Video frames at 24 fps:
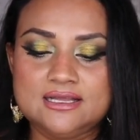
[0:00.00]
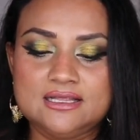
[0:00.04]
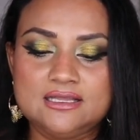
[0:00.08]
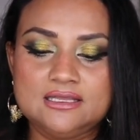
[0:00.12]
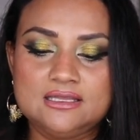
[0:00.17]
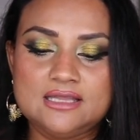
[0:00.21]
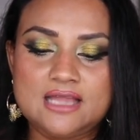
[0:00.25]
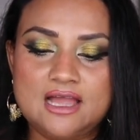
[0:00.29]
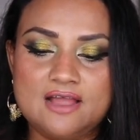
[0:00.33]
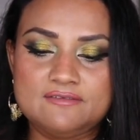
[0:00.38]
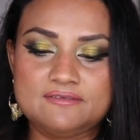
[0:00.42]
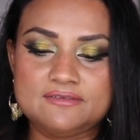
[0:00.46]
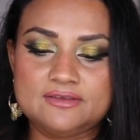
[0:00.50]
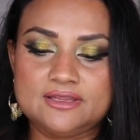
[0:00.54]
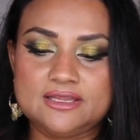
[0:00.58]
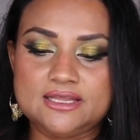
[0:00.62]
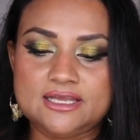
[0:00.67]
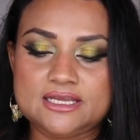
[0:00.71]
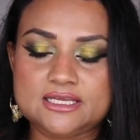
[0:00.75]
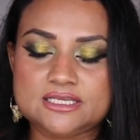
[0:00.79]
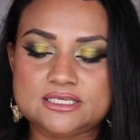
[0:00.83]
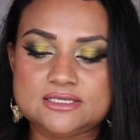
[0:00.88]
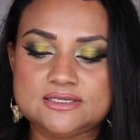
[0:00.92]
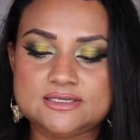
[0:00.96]
loved
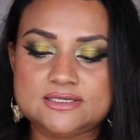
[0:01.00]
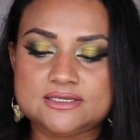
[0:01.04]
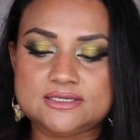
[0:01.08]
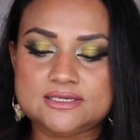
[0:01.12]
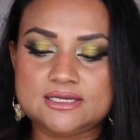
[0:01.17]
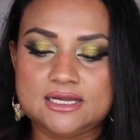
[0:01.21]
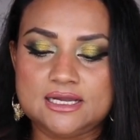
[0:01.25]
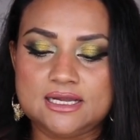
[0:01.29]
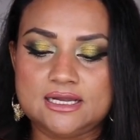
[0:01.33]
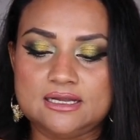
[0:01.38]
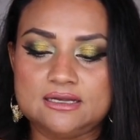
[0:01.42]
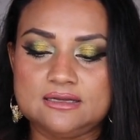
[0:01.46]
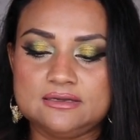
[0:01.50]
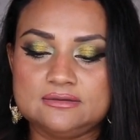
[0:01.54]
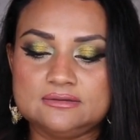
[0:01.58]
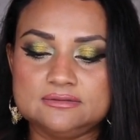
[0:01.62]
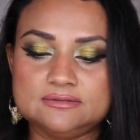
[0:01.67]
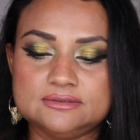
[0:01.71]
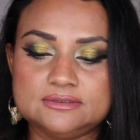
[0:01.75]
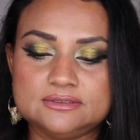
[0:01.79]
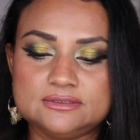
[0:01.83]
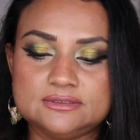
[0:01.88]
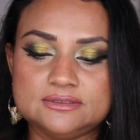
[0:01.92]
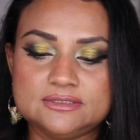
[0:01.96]
this, uh,
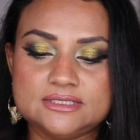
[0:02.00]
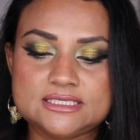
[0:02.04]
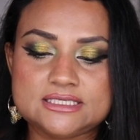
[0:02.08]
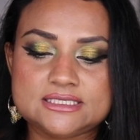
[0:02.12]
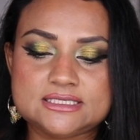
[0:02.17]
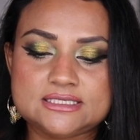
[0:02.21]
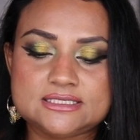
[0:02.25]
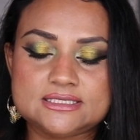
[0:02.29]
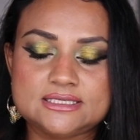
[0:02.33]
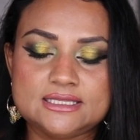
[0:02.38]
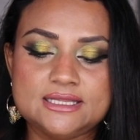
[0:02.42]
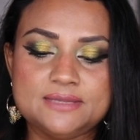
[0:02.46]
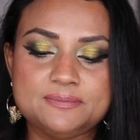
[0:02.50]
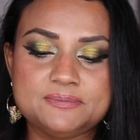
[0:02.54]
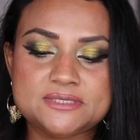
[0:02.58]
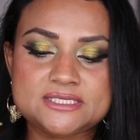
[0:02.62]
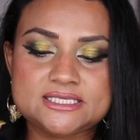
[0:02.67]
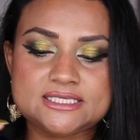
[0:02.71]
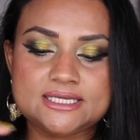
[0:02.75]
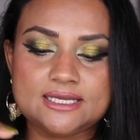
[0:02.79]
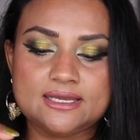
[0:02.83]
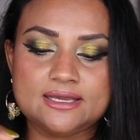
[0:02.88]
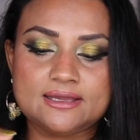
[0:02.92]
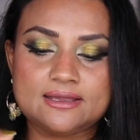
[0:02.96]
this
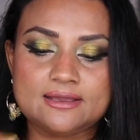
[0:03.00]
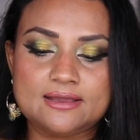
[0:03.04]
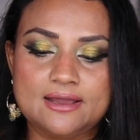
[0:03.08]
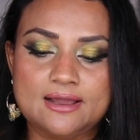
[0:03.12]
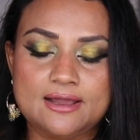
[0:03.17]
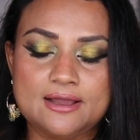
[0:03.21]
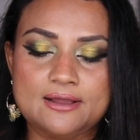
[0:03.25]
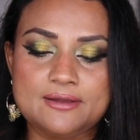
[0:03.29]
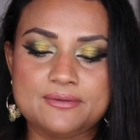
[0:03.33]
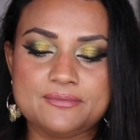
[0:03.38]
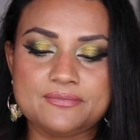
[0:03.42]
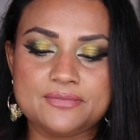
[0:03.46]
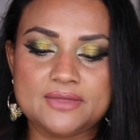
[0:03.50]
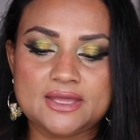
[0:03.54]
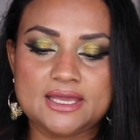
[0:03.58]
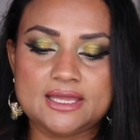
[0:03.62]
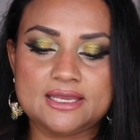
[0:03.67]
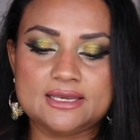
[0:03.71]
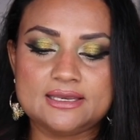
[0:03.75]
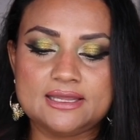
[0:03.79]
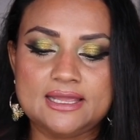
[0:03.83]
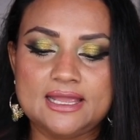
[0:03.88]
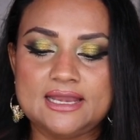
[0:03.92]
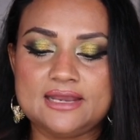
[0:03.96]
lipstick. Um,
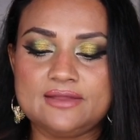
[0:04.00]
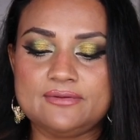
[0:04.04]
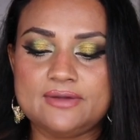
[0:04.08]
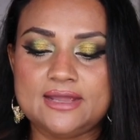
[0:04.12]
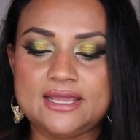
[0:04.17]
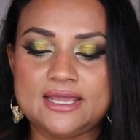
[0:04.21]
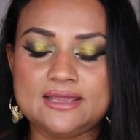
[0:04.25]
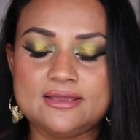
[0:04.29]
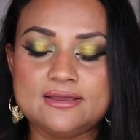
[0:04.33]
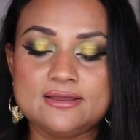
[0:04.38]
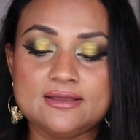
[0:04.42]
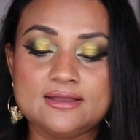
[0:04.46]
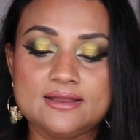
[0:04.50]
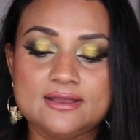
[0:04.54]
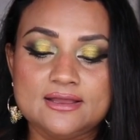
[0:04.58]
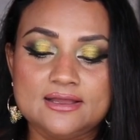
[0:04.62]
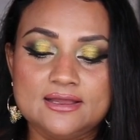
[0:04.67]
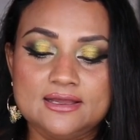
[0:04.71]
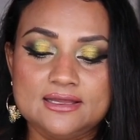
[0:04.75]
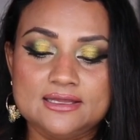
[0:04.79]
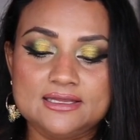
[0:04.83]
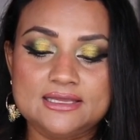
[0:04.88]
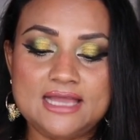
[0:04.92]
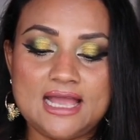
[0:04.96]
and anyway,
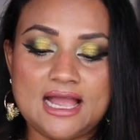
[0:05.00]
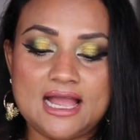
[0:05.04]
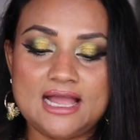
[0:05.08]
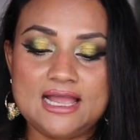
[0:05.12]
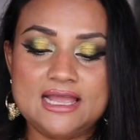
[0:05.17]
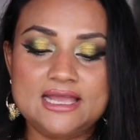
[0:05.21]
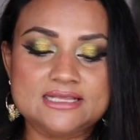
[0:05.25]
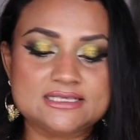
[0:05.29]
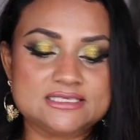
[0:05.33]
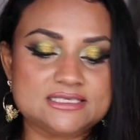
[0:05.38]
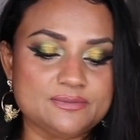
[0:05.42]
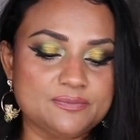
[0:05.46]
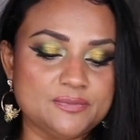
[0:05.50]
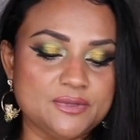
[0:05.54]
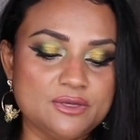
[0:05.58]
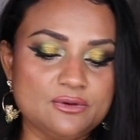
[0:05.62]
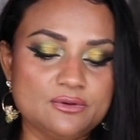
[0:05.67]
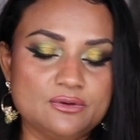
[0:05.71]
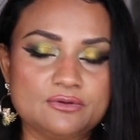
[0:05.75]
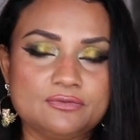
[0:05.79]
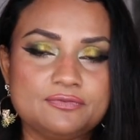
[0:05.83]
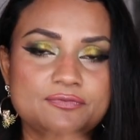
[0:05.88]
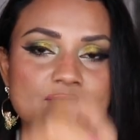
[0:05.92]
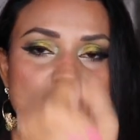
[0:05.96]
yeah it's a
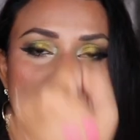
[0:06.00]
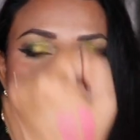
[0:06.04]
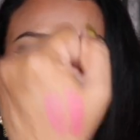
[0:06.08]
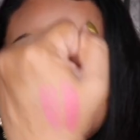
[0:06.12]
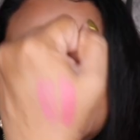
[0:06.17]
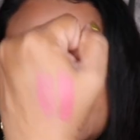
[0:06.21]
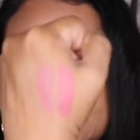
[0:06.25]
beautiful